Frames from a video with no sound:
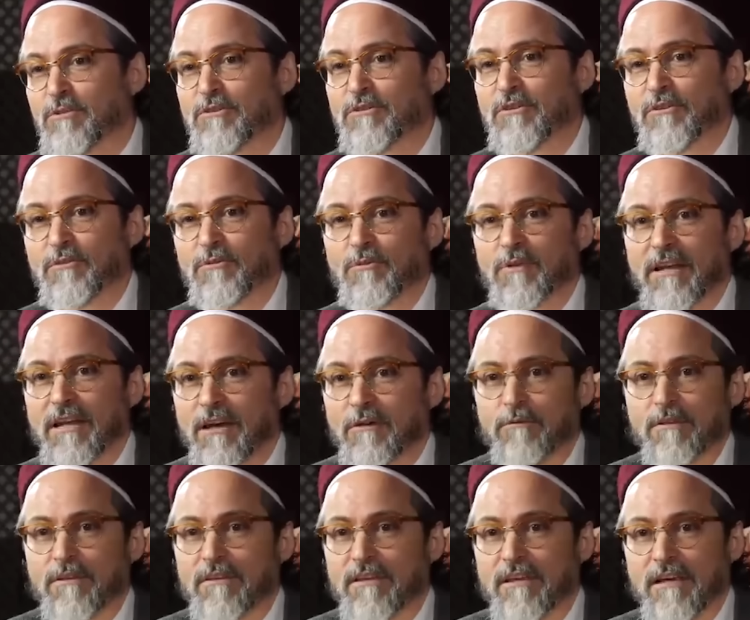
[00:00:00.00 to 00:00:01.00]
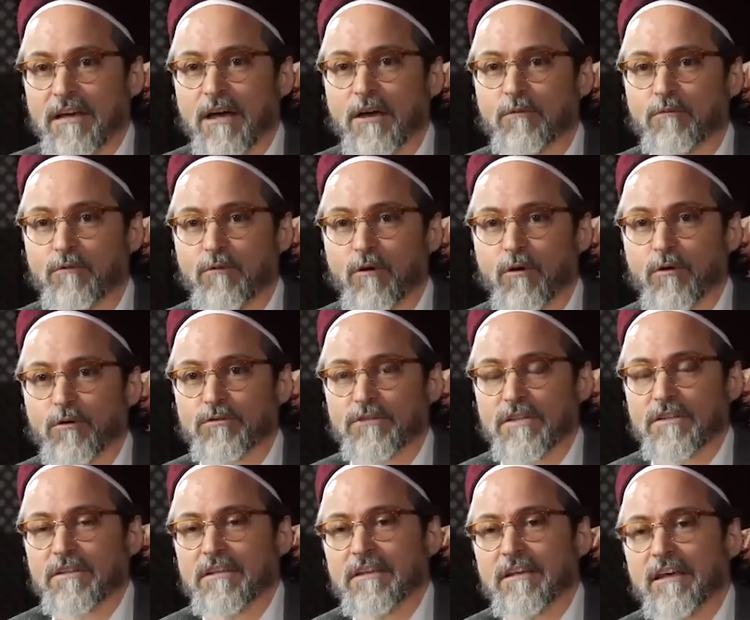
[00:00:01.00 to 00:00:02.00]
which is when everything
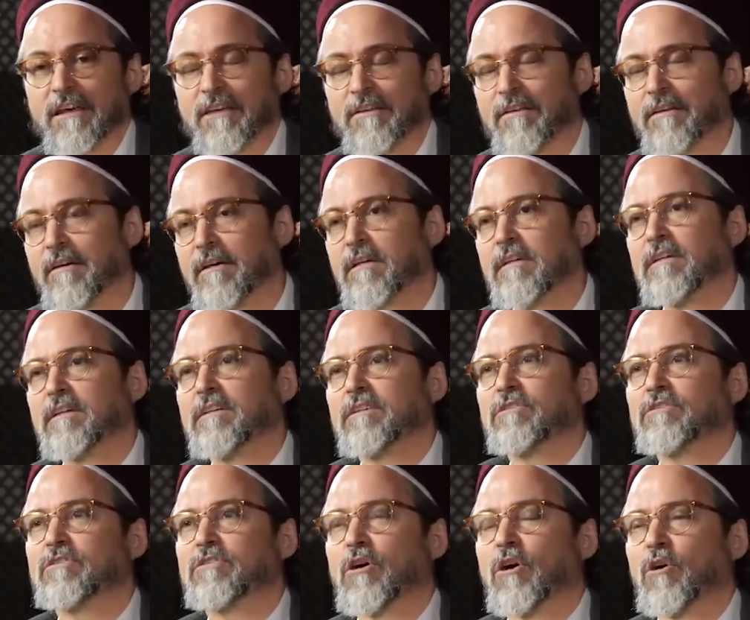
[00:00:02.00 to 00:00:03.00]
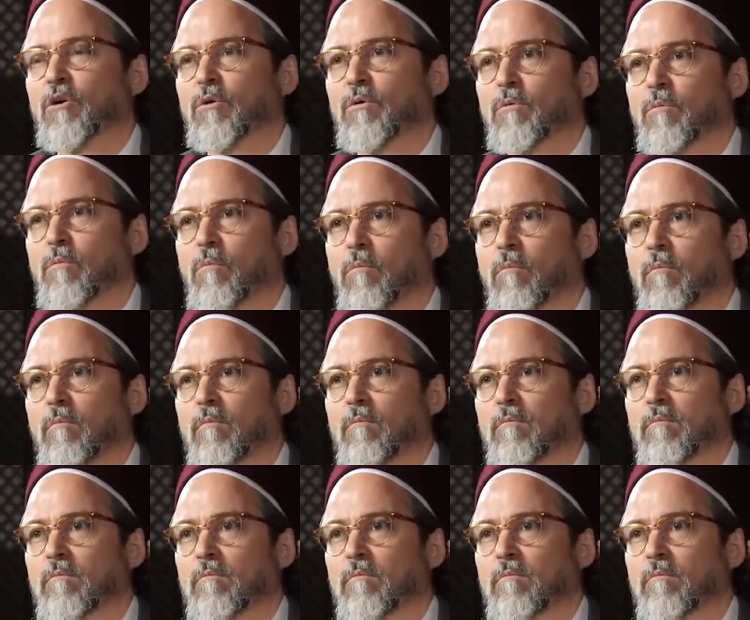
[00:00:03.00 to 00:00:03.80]
unfolds at the end. So